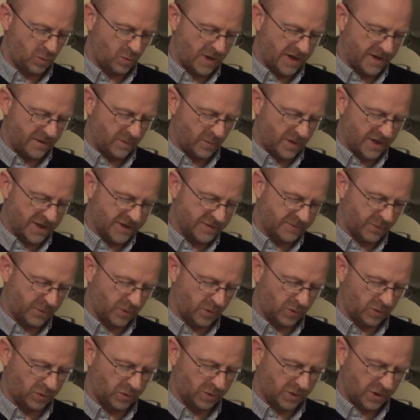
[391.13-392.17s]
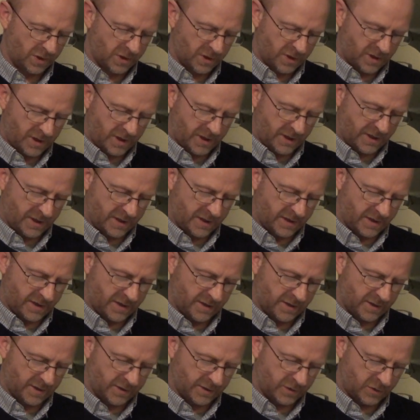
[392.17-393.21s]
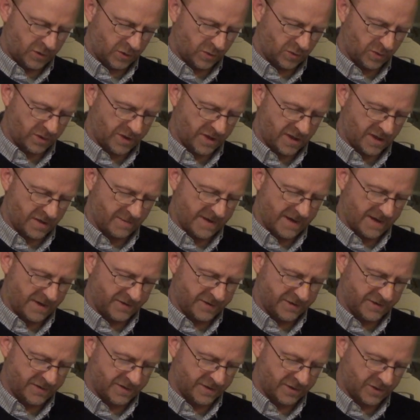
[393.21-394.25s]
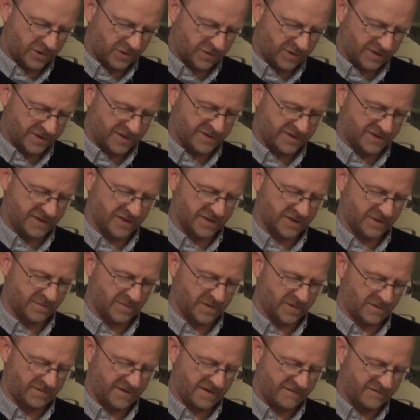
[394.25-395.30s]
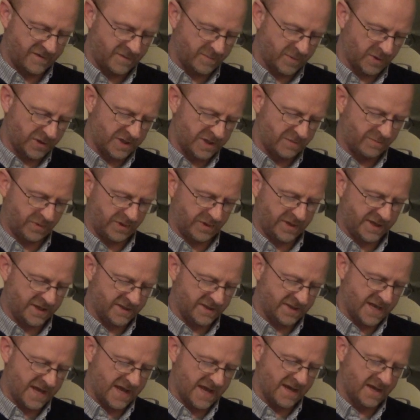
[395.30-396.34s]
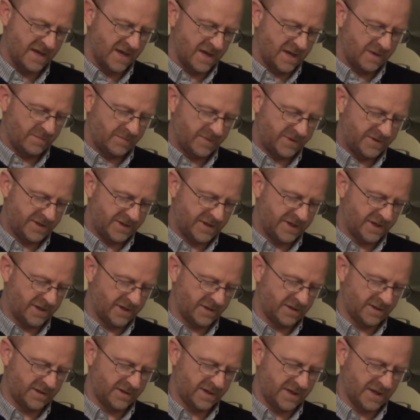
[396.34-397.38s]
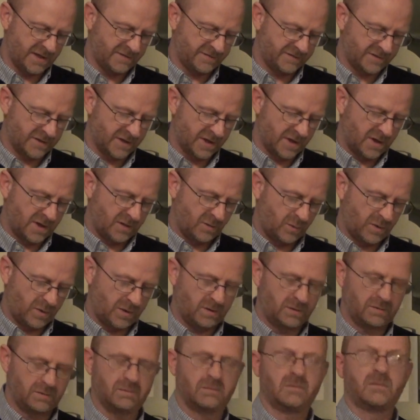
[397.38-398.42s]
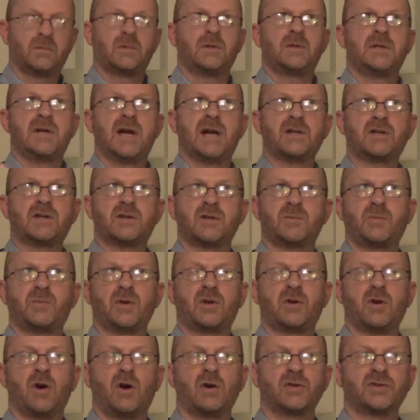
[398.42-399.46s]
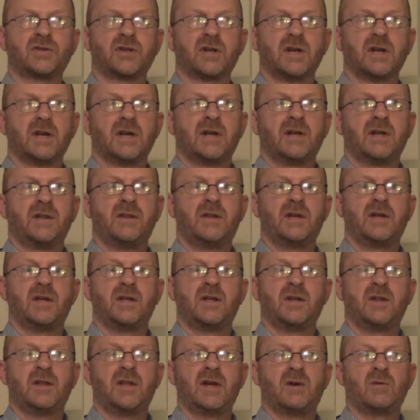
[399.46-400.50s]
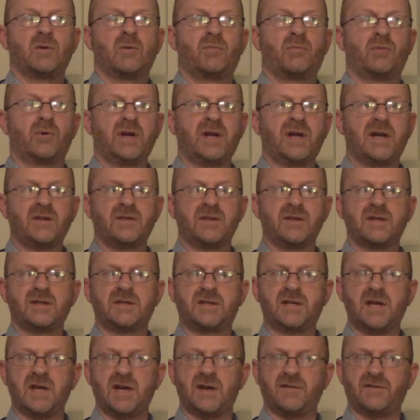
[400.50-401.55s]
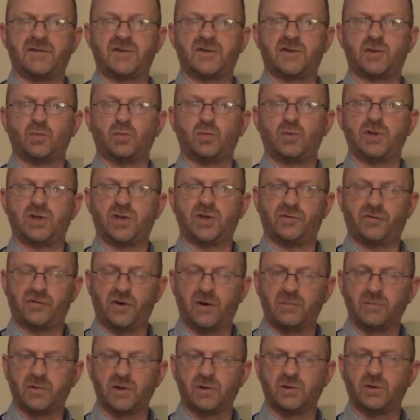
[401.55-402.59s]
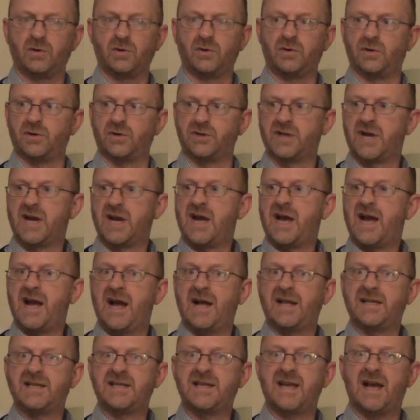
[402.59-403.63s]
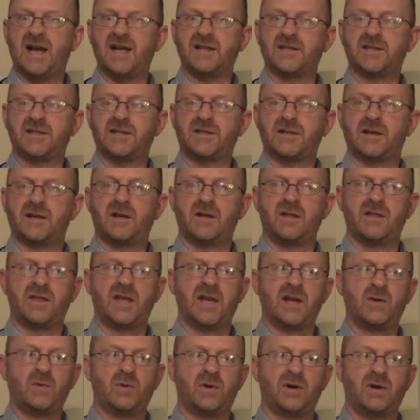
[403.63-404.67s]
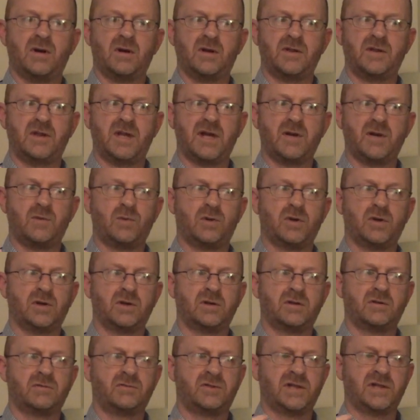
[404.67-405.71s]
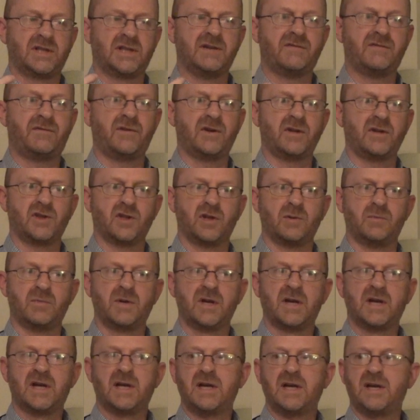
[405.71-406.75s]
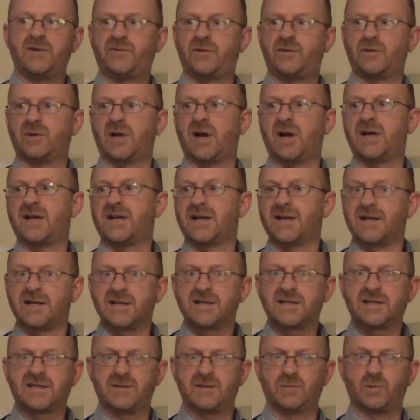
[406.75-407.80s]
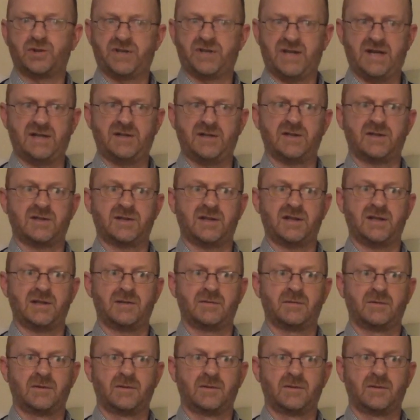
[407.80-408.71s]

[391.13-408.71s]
Why is Paul talking about this criticism of everybody bringing their particular gift? Well, the answer is because they were bringing these gifts, which are from the Lord, and yet they were delivering them, if you like, simultaneously.